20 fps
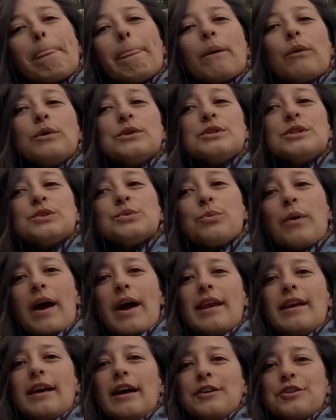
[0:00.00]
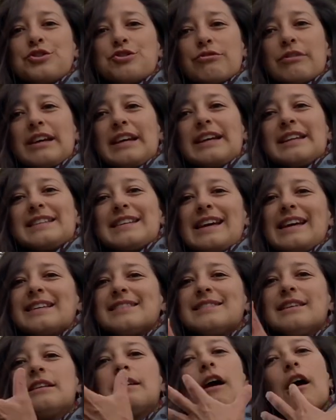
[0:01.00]
which is when a tree takes
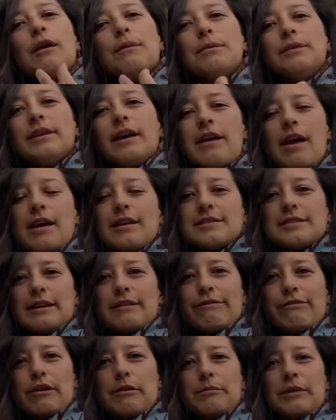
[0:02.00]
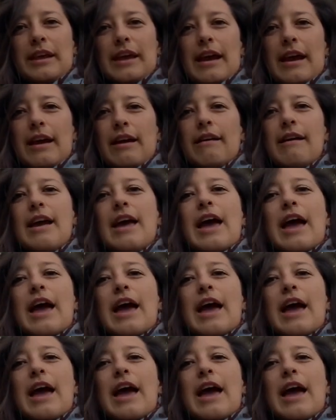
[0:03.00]
in carbon dioxide from the air